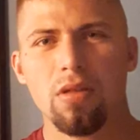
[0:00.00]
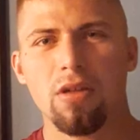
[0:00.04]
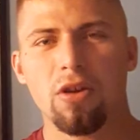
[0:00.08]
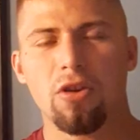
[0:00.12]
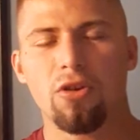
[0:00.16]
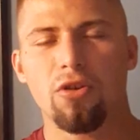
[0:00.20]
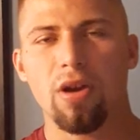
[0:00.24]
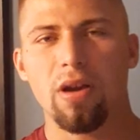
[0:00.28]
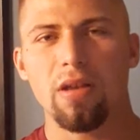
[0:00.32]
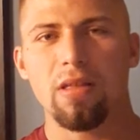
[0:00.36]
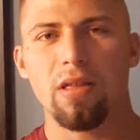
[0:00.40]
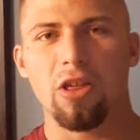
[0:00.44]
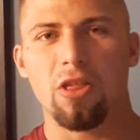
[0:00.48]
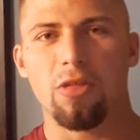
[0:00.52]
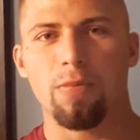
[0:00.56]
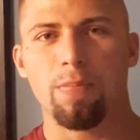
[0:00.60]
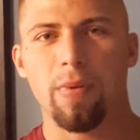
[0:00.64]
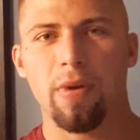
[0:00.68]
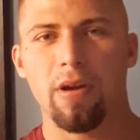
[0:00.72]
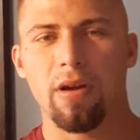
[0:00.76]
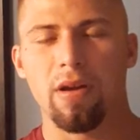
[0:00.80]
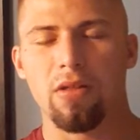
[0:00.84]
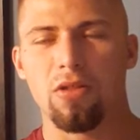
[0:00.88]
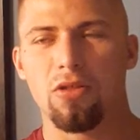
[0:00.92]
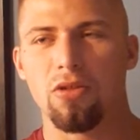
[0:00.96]
just a crazy
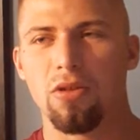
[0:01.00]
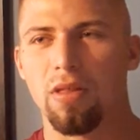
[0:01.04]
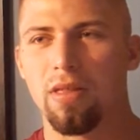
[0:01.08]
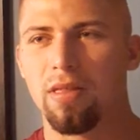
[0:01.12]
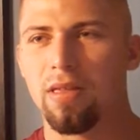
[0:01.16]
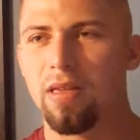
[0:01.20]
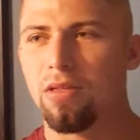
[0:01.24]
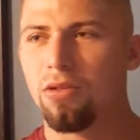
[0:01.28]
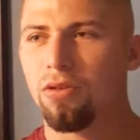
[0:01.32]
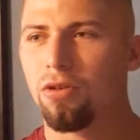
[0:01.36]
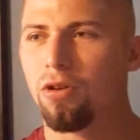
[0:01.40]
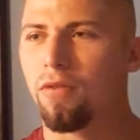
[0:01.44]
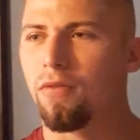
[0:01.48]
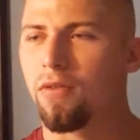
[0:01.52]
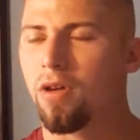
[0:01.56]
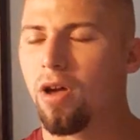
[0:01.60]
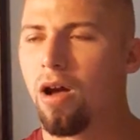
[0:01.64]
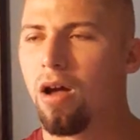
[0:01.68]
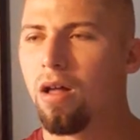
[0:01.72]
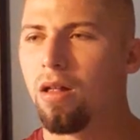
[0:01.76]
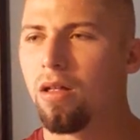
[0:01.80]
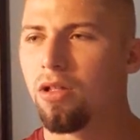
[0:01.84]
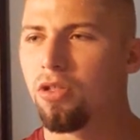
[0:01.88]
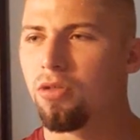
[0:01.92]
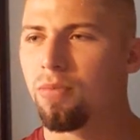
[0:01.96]
experience. You know, senior year of
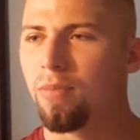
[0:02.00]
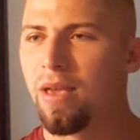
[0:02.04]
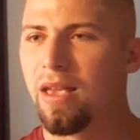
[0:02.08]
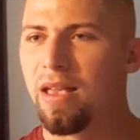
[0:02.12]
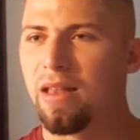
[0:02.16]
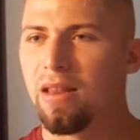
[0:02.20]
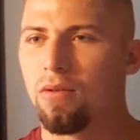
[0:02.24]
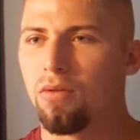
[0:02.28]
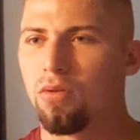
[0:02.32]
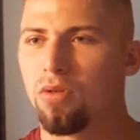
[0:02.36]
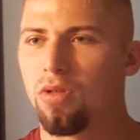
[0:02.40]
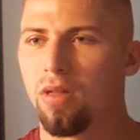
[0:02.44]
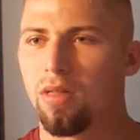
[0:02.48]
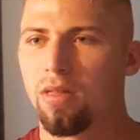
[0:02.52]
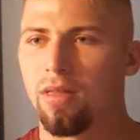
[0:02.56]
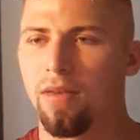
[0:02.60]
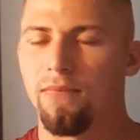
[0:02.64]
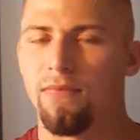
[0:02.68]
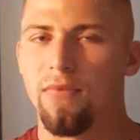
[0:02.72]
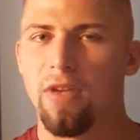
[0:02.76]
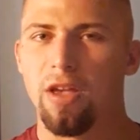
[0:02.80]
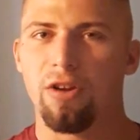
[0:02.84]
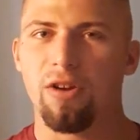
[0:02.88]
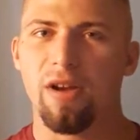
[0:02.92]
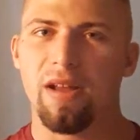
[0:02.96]
college, man, it was just
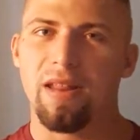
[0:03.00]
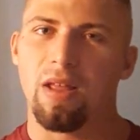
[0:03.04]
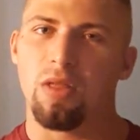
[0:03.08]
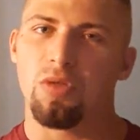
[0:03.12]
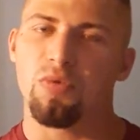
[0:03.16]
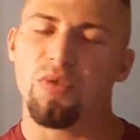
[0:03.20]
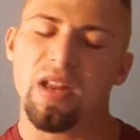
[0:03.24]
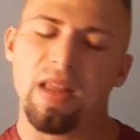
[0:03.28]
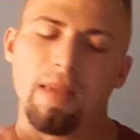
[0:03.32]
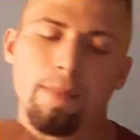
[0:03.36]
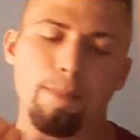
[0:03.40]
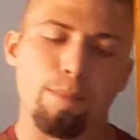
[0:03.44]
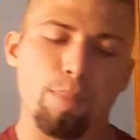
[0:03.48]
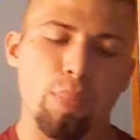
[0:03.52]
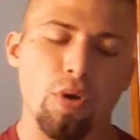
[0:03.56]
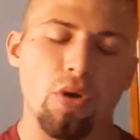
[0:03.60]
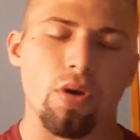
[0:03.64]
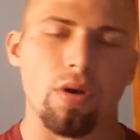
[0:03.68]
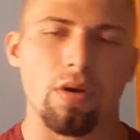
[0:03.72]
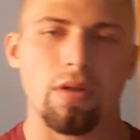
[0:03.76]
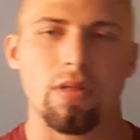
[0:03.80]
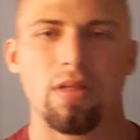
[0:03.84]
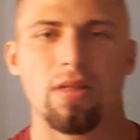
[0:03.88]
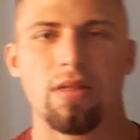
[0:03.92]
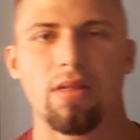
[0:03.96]
invigorating. I was reading
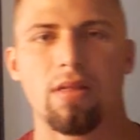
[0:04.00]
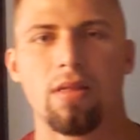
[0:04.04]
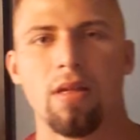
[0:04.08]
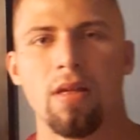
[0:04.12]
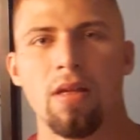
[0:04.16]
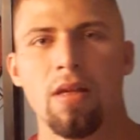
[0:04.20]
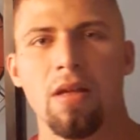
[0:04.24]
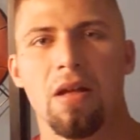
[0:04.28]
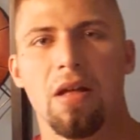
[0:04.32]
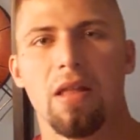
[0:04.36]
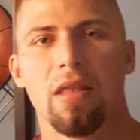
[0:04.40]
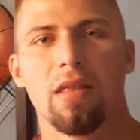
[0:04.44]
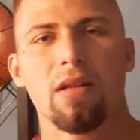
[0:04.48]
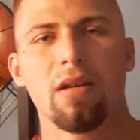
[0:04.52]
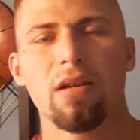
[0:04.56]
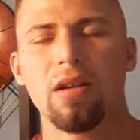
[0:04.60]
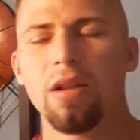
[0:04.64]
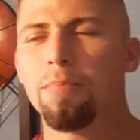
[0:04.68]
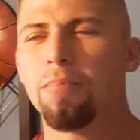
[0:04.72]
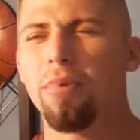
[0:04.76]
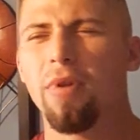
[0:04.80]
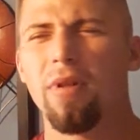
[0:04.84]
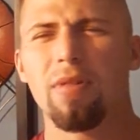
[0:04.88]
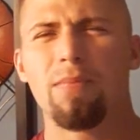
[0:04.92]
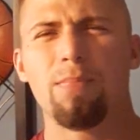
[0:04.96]
books.
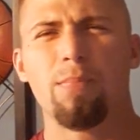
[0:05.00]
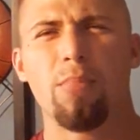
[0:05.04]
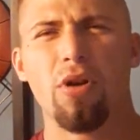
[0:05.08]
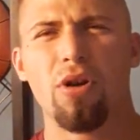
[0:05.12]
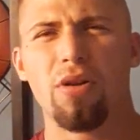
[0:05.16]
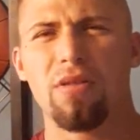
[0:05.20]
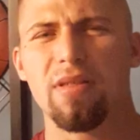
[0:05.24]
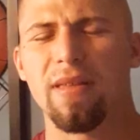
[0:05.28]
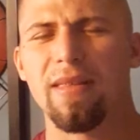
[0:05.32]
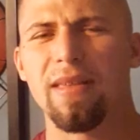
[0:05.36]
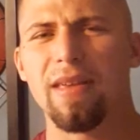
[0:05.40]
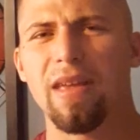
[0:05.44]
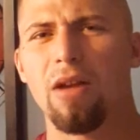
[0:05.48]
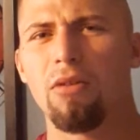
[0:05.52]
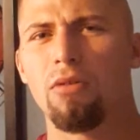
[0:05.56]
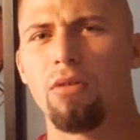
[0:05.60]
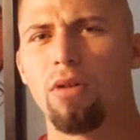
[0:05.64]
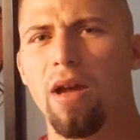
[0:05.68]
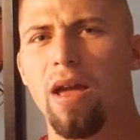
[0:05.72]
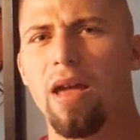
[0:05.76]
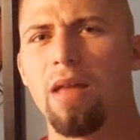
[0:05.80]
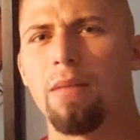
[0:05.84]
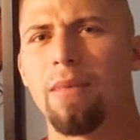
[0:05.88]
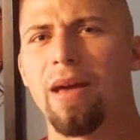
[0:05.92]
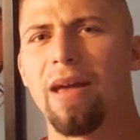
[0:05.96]
30-plus books I think I
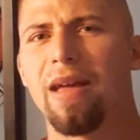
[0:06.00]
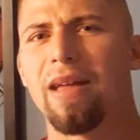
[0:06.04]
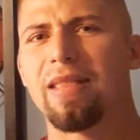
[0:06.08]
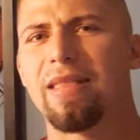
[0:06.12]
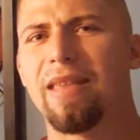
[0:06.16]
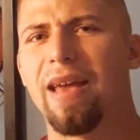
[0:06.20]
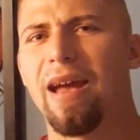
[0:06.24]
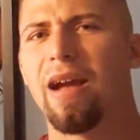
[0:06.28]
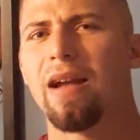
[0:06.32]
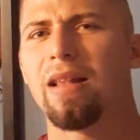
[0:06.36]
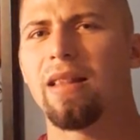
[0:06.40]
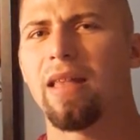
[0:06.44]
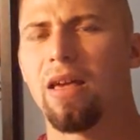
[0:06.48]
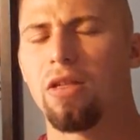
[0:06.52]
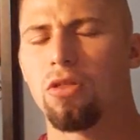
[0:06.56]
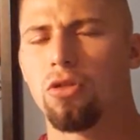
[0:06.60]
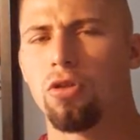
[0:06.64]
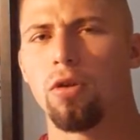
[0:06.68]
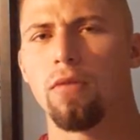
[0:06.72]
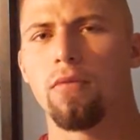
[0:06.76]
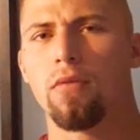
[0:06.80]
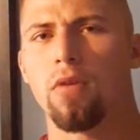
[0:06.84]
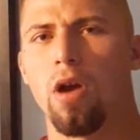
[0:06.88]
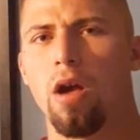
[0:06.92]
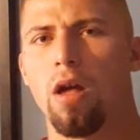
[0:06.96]
read my entire
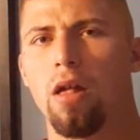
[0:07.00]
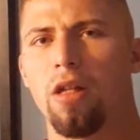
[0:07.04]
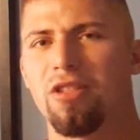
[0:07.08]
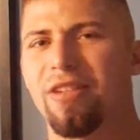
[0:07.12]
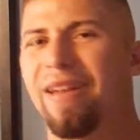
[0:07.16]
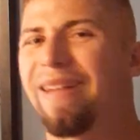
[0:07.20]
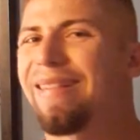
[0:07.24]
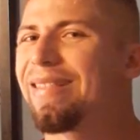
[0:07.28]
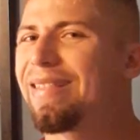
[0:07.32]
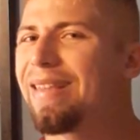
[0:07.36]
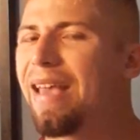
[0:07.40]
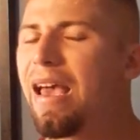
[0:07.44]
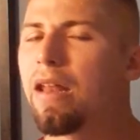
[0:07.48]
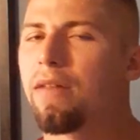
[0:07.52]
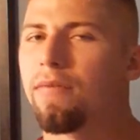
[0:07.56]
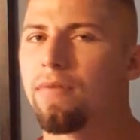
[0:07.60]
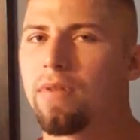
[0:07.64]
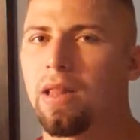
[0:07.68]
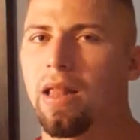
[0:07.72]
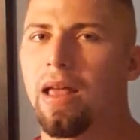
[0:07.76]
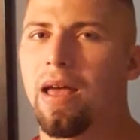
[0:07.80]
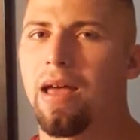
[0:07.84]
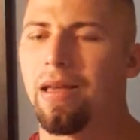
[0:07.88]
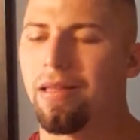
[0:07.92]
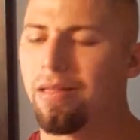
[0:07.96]
last year of college outside of
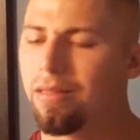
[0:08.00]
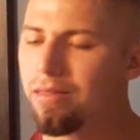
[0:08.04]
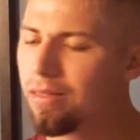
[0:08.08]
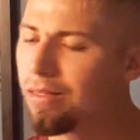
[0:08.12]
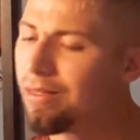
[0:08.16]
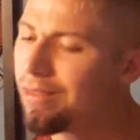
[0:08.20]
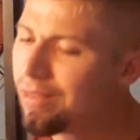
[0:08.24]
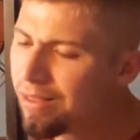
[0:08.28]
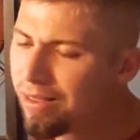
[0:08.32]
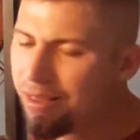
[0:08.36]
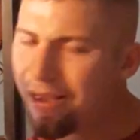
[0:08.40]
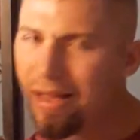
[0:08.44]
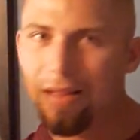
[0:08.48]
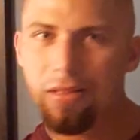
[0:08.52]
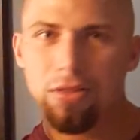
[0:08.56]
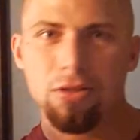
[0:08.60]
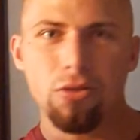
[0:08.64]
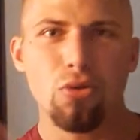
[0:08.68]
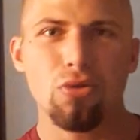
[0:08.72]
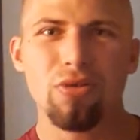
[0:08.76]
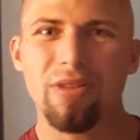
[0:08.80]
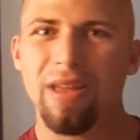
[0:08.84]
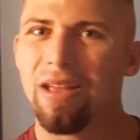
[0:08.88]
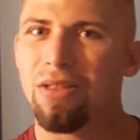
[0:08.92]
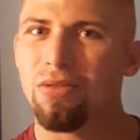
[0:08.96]
class. At
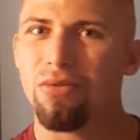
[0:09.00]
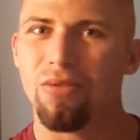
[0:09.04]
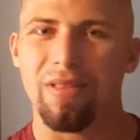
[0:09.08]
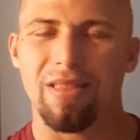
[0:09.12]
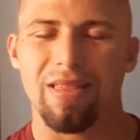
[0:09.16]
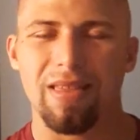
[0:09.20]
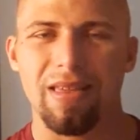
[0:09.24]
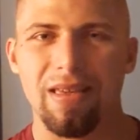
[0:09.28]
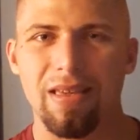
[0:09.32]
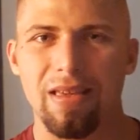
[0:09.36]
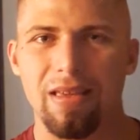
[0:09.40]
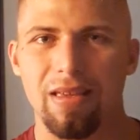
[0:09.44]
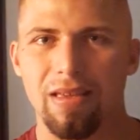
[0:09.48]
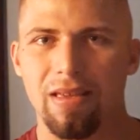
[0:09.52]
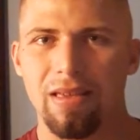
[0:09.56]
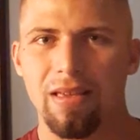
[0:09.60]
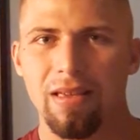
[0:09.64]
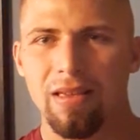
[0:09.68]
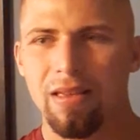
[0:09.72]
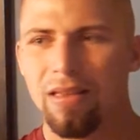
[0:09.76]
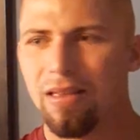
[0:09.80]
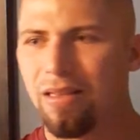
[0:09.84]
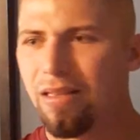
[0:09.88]
school down to a T,